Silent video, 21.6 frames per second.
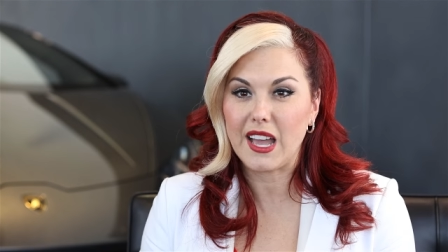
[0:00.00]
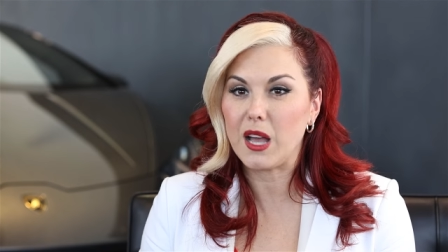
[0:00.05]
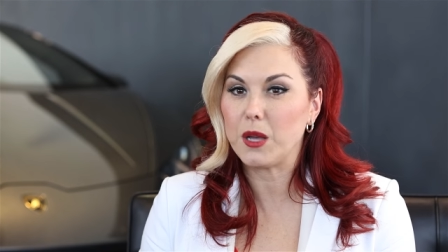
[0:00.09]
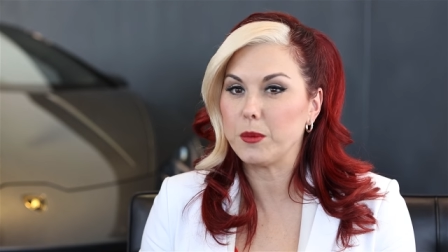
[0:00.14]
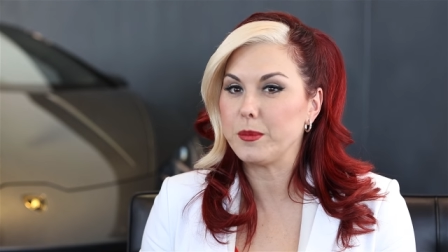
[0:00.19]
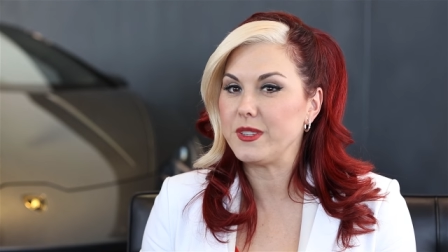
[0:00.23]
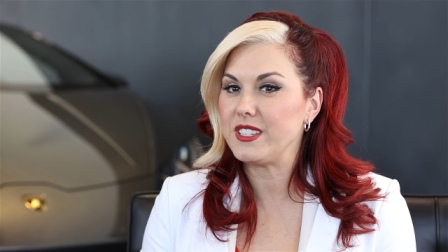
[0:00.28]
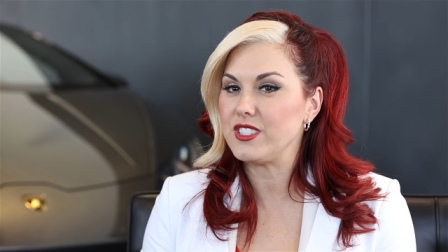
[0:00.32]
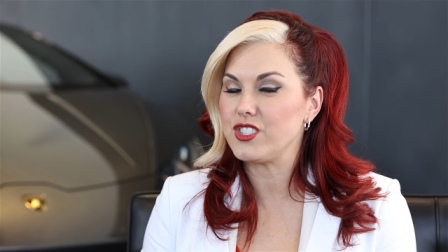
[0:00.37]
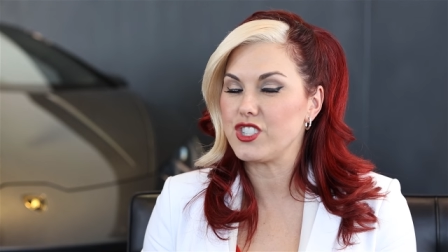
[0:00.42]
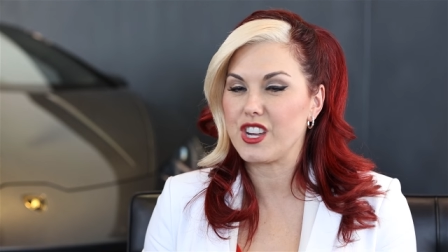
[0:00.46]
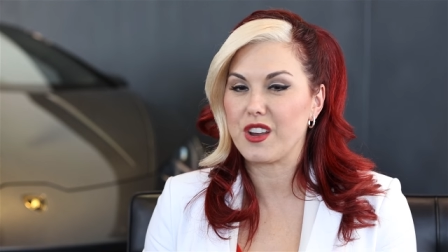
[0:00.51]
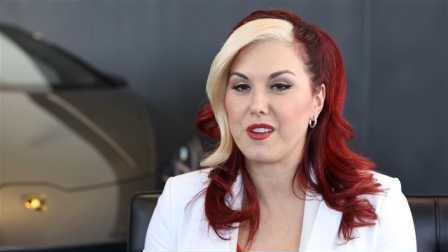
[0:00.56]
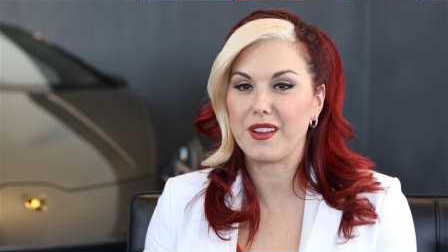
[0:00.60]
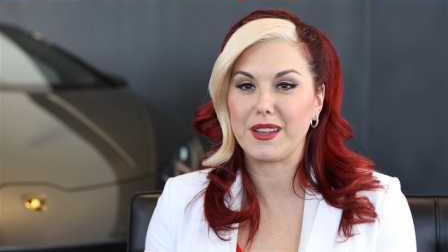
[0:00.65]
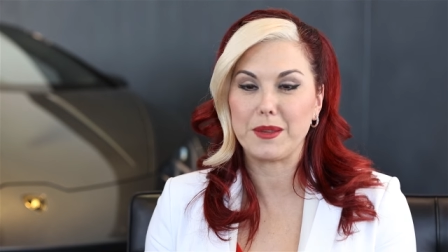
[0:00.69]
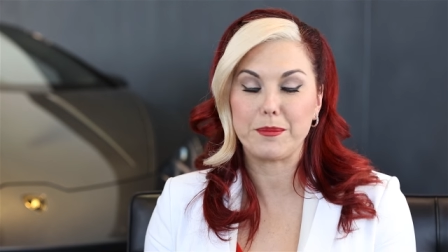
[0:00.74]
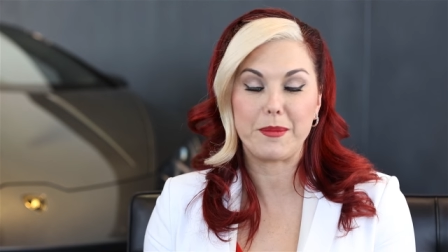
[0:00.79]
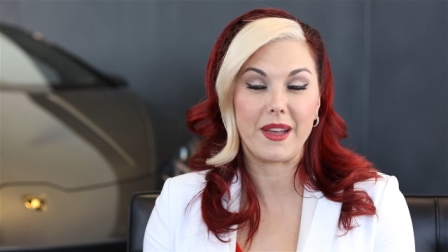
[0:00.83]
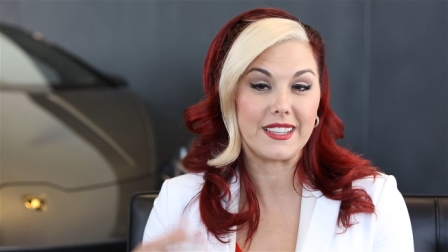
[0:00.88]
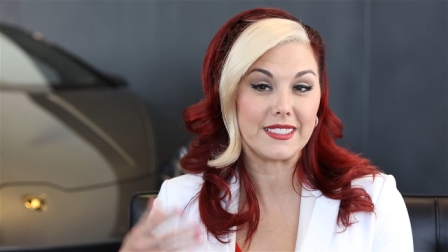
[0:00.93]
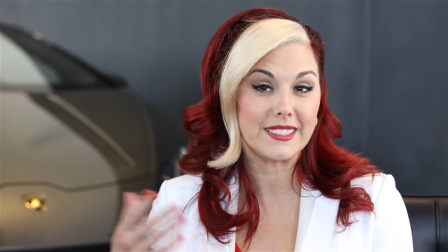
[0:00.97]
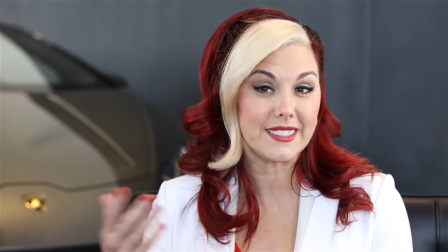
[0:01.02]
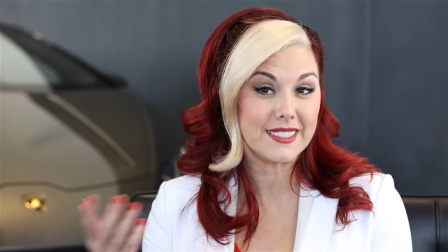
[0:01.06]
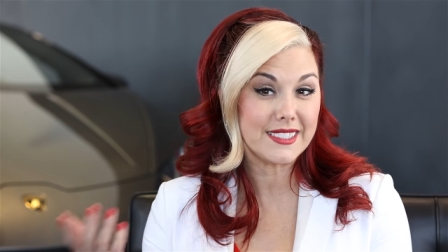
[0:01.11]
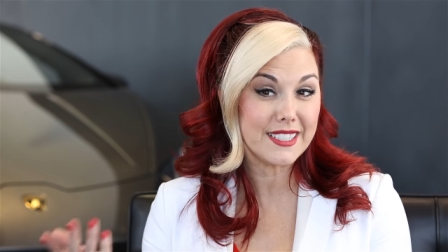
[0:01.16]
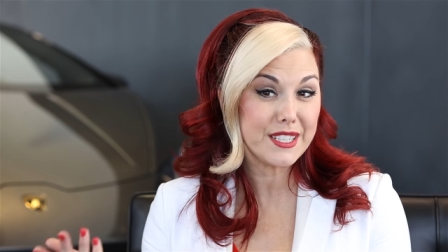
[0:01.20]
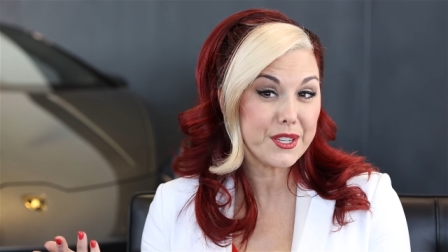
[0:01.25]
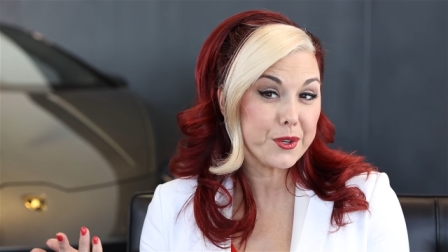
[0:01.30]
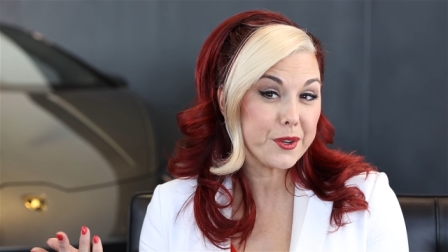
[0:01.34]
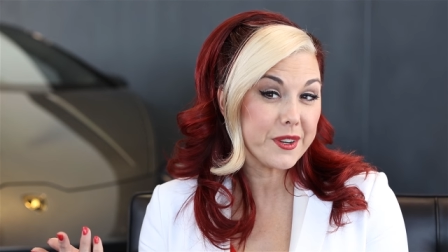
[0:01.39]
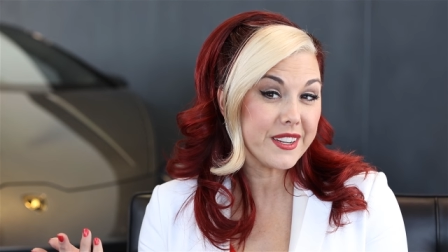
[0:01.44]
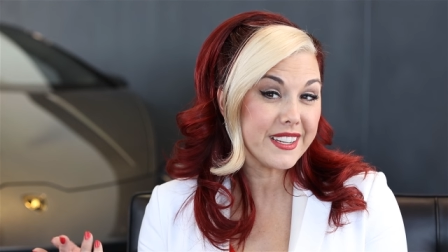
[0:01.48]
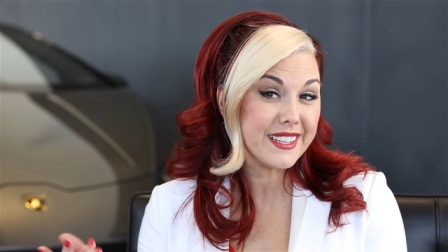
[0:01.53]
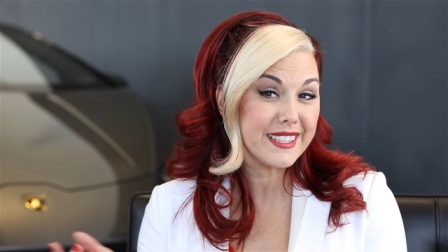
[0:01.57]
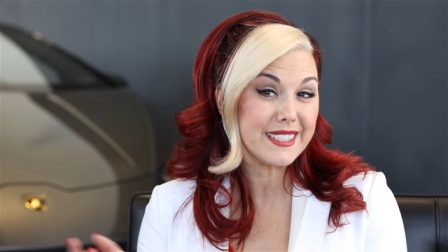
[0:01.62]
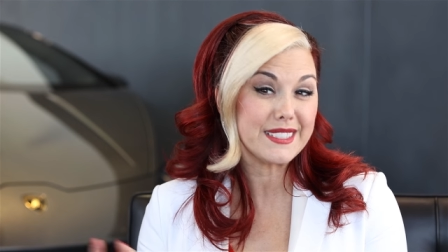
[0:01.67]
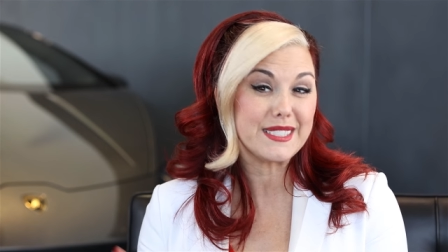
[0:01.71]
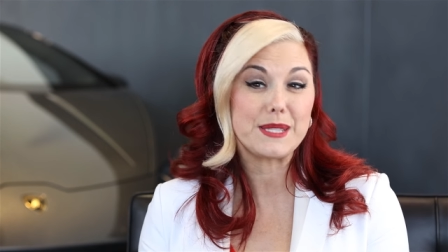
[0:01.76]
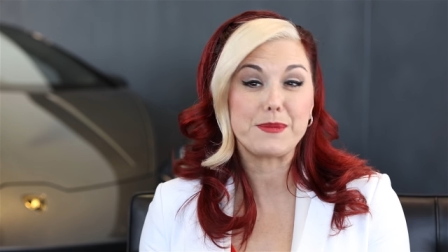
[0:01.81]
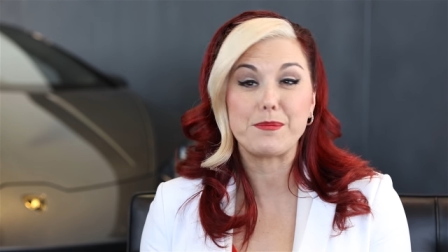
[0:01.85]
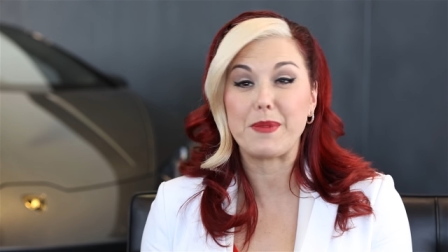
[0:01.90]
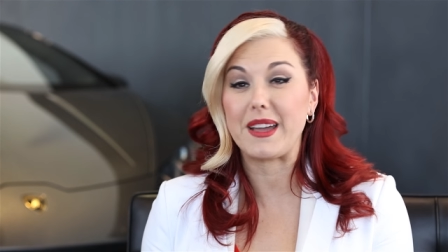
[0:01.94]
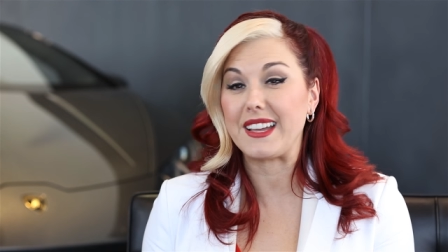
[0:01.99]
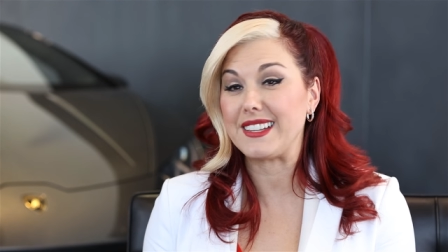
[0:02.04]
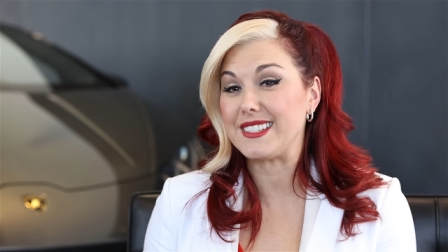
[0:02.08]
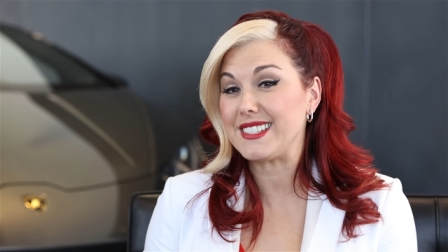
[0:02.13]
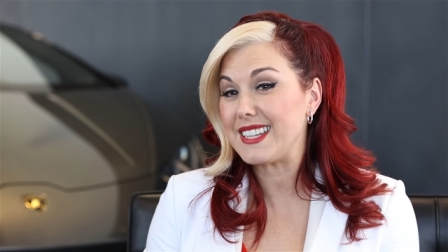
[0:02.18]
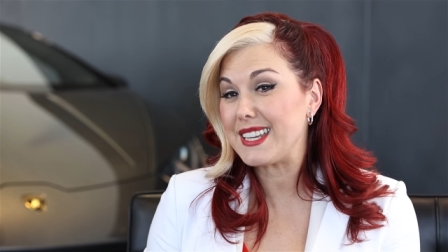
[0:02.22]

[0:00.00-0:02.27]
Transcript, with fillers: I'll be sharing my secrets, my